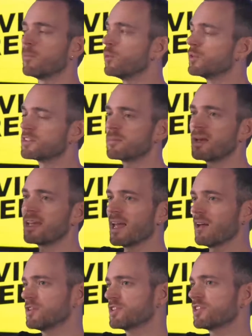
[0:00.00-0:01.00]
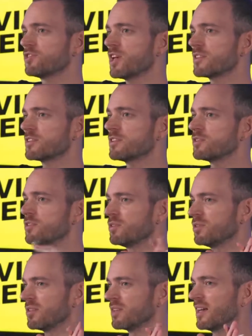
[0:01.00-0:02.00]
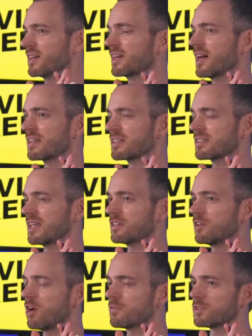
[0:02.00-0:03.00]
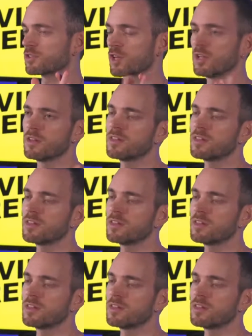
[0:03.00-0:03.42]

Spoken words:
But when somebody else suggests it to you, you're like kind of standoffish.